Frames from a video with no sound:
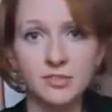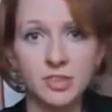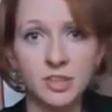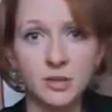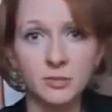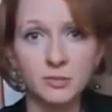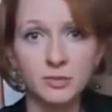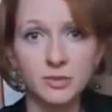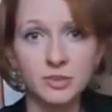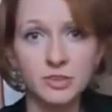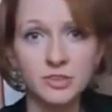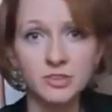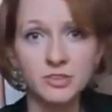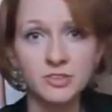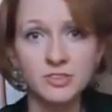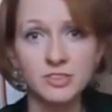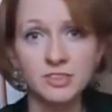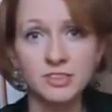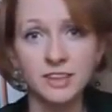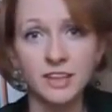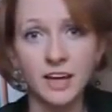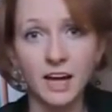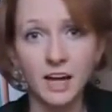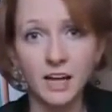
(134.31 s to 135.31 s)
chapters
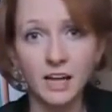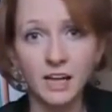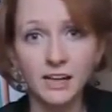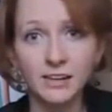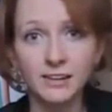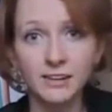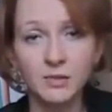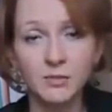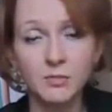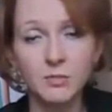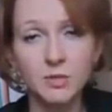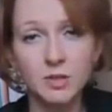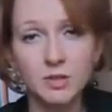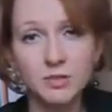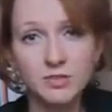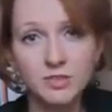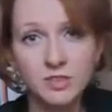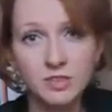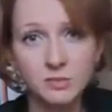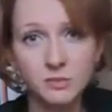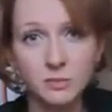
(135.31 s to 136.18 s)
and highlight the most